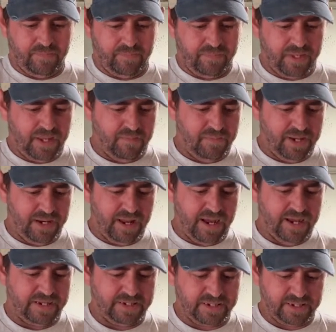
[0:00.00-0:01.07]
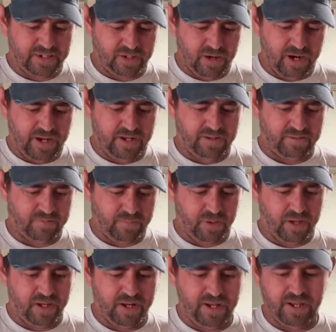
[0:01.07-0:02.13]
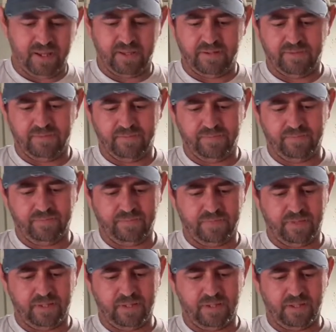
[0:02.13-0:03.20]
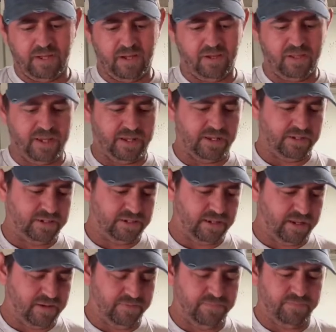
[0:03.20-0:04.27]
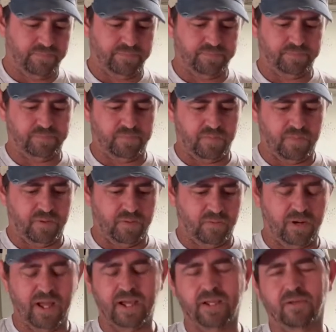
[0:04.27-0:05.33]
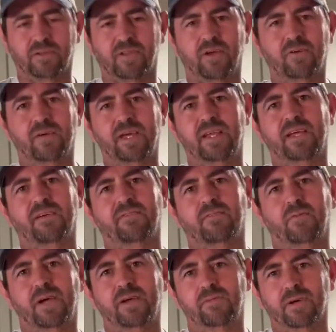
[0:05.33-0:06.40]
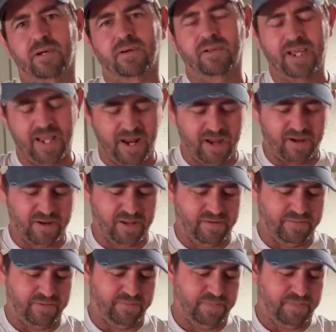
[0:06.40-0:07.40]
they'll be nice and straight and pretty and all that good stuff. We're not going to throw any of it away. We're going to eat all of it.